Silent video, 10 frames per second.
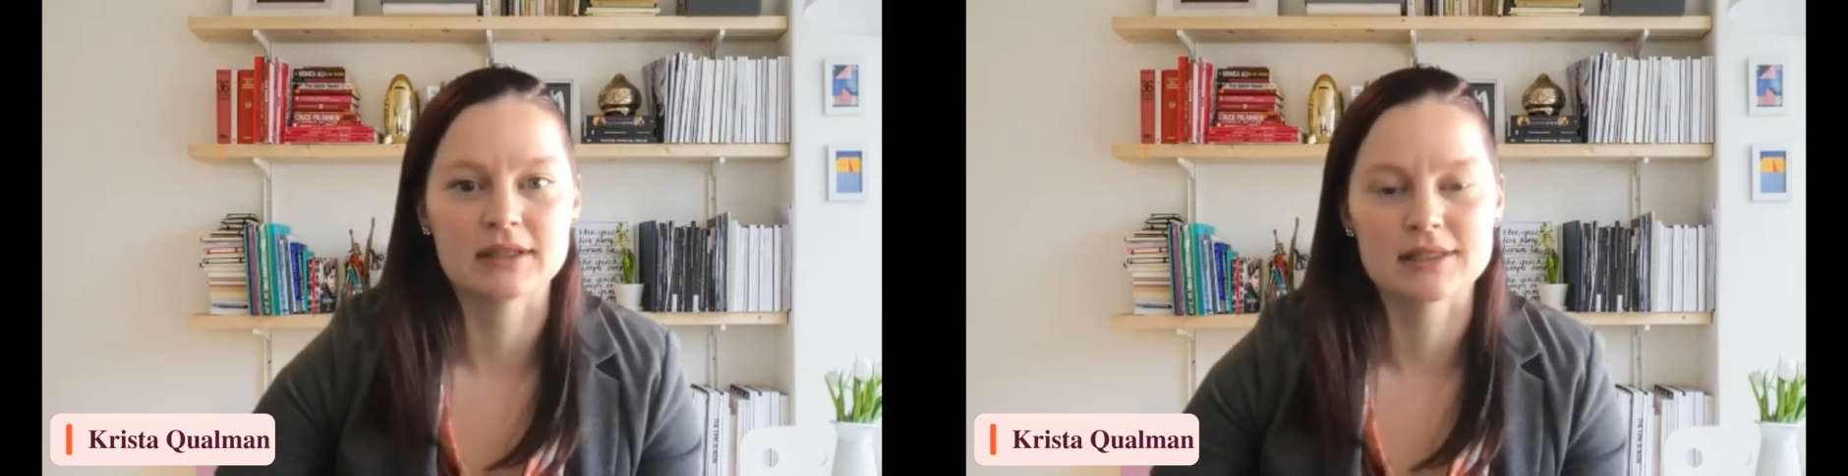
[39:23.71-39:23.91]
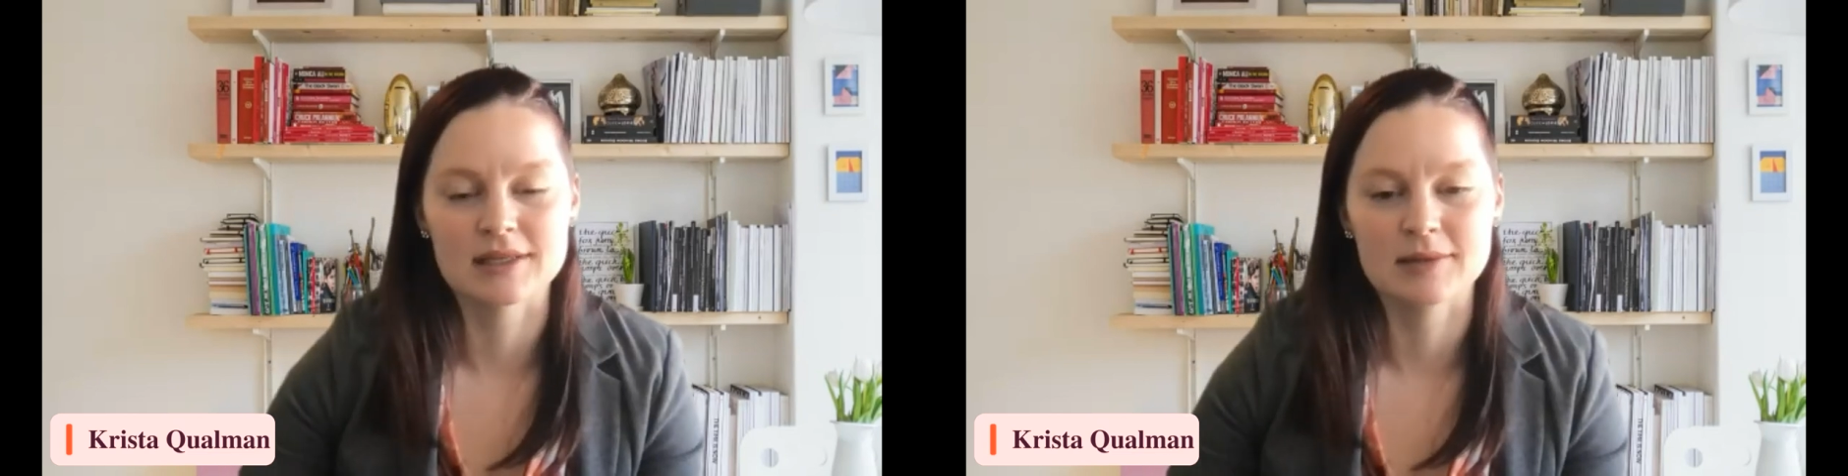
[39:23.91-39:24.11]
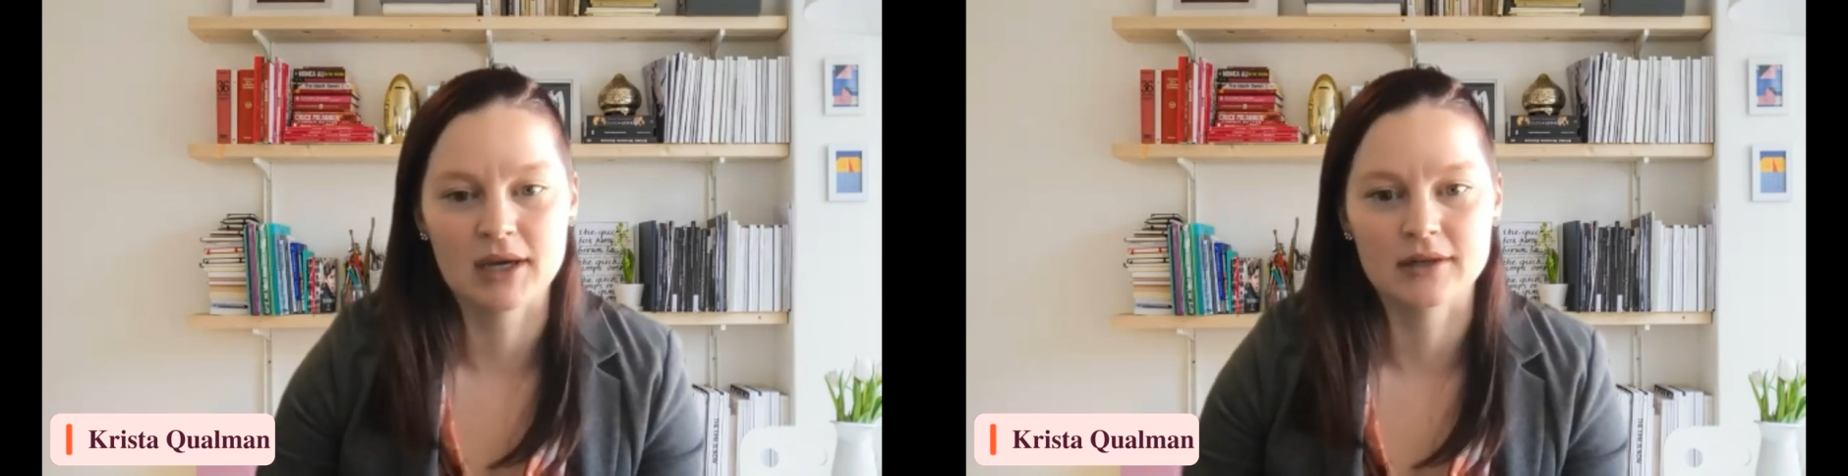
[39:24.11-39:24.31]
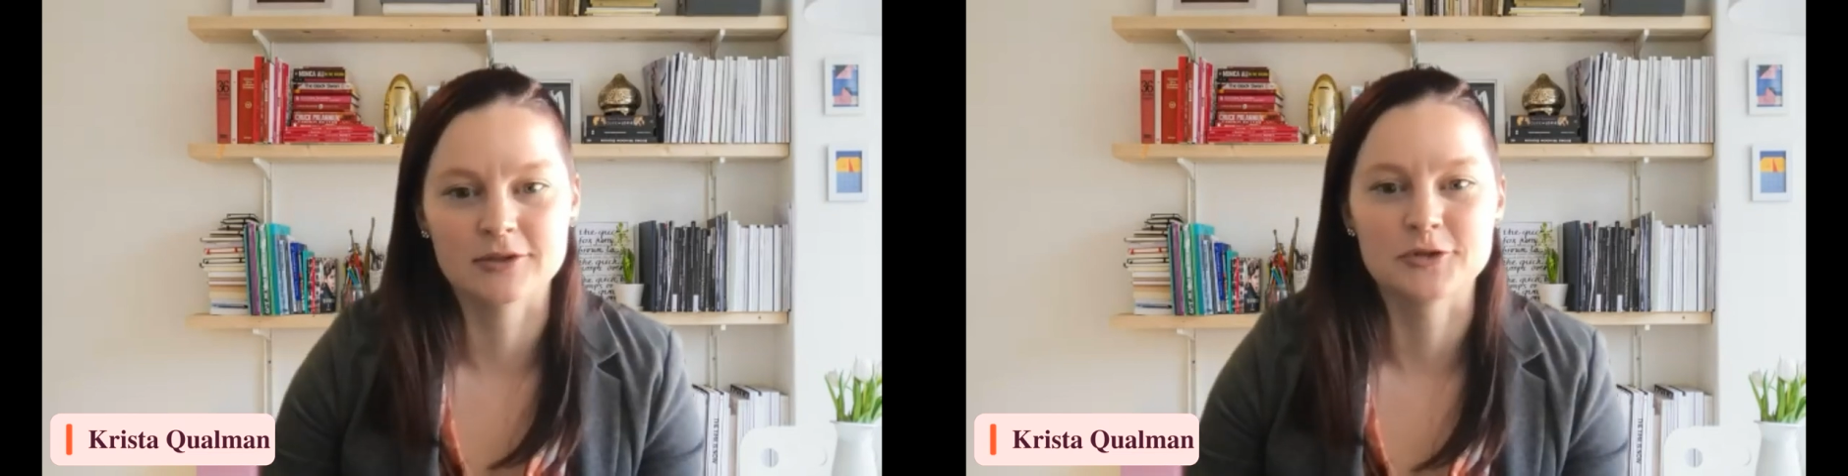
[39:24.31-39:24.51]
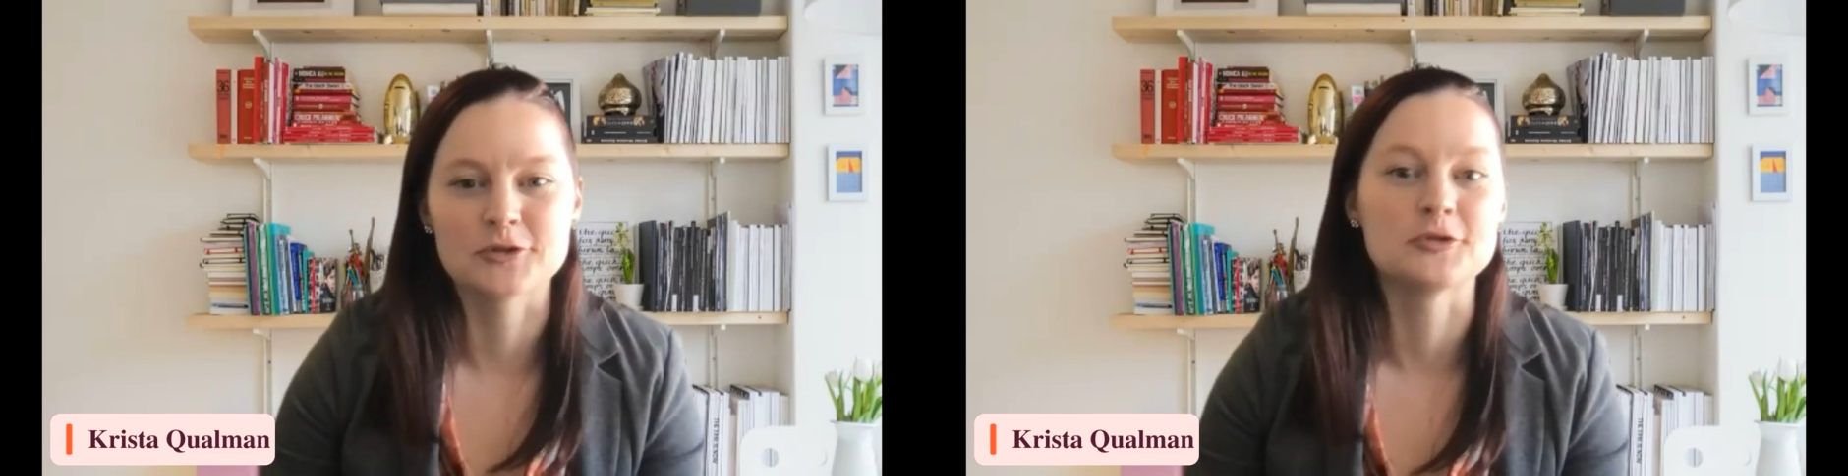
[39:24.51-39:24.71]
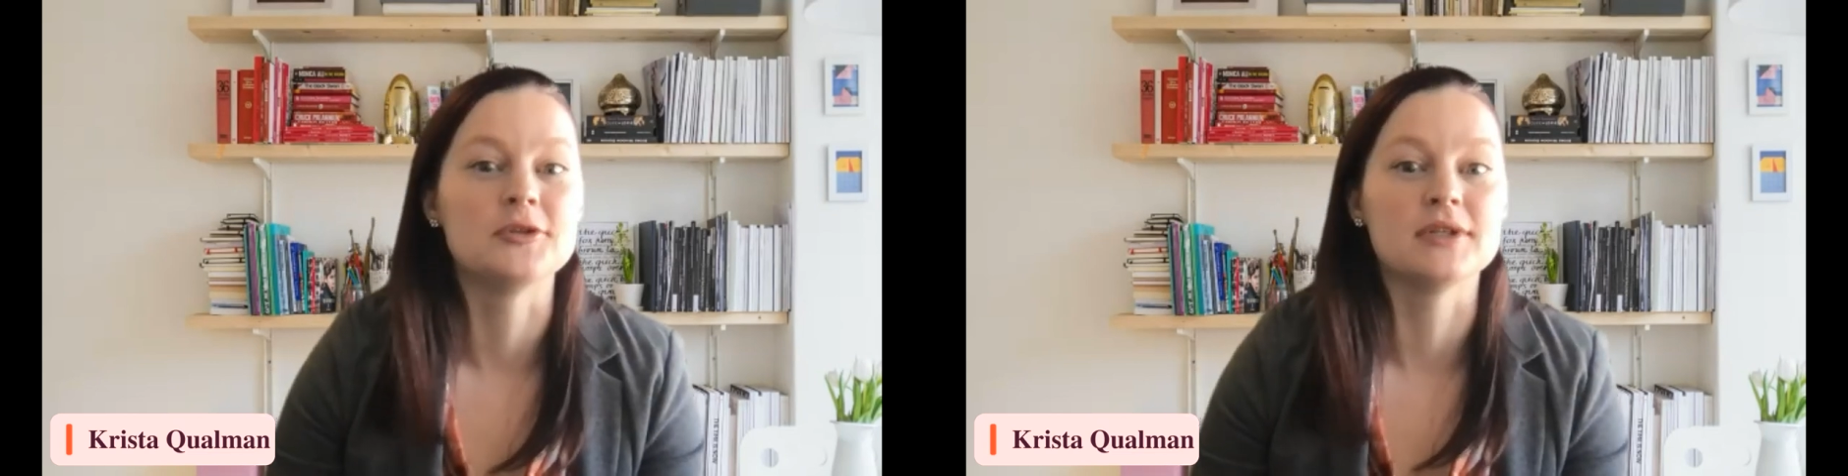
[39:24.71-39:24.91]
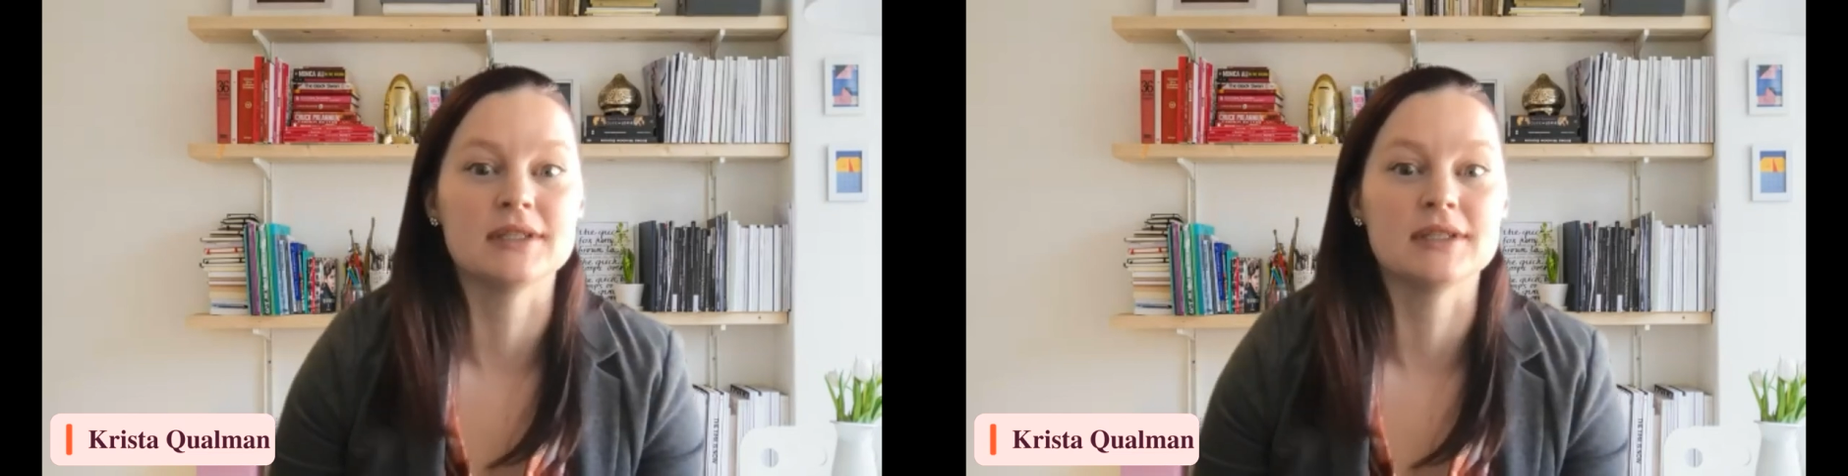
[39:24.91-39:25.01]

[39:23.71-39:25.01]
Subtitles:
this in medical school,